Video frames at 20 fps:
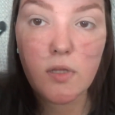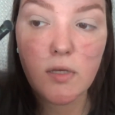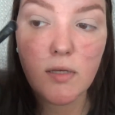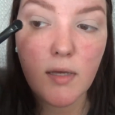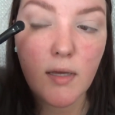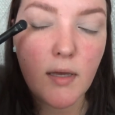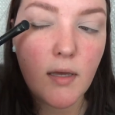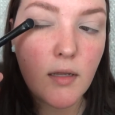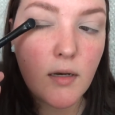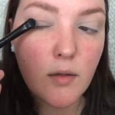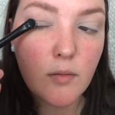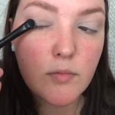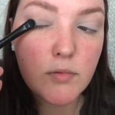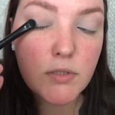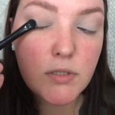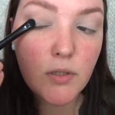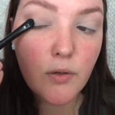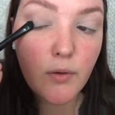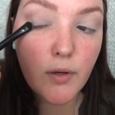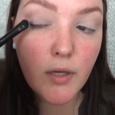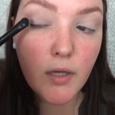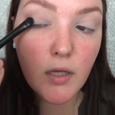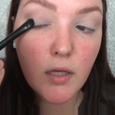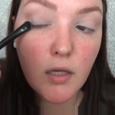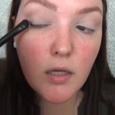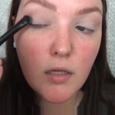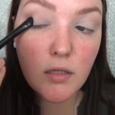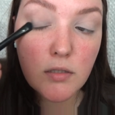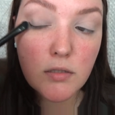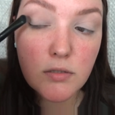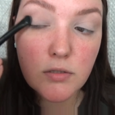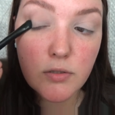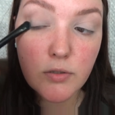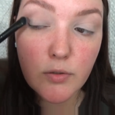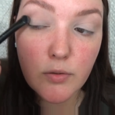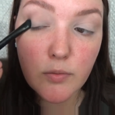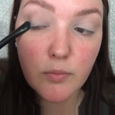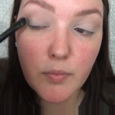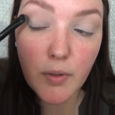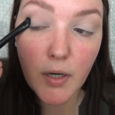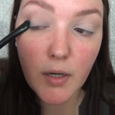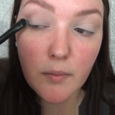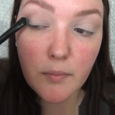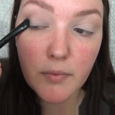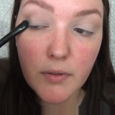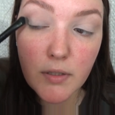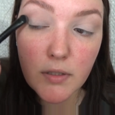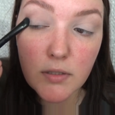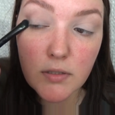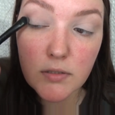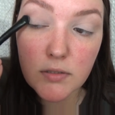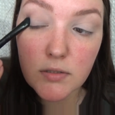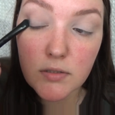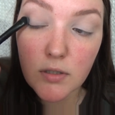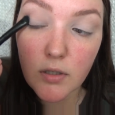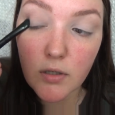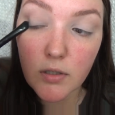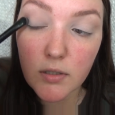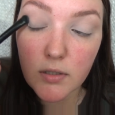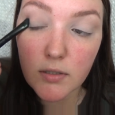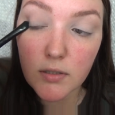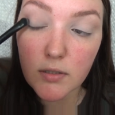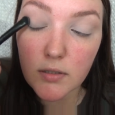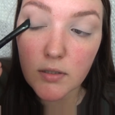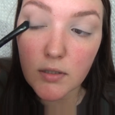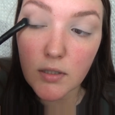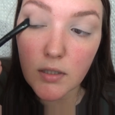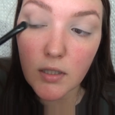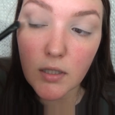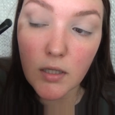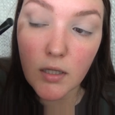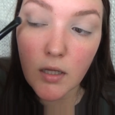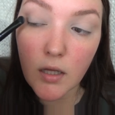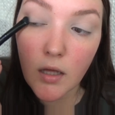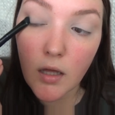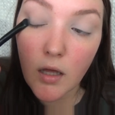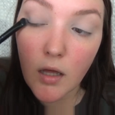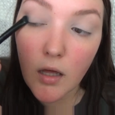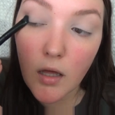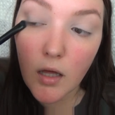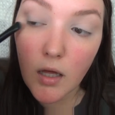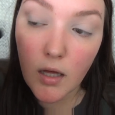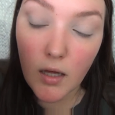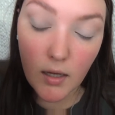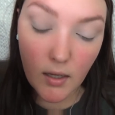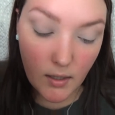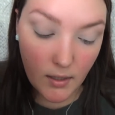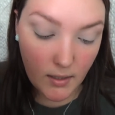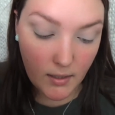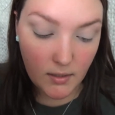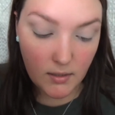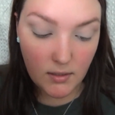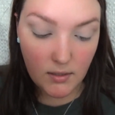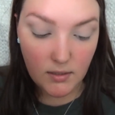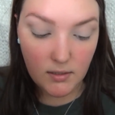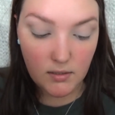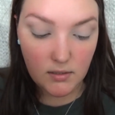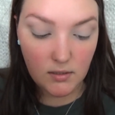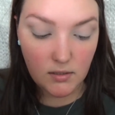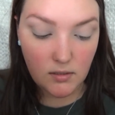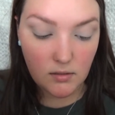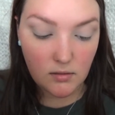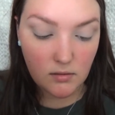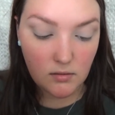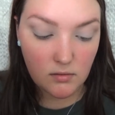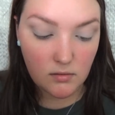And I'm just going to pop this on the eyelid.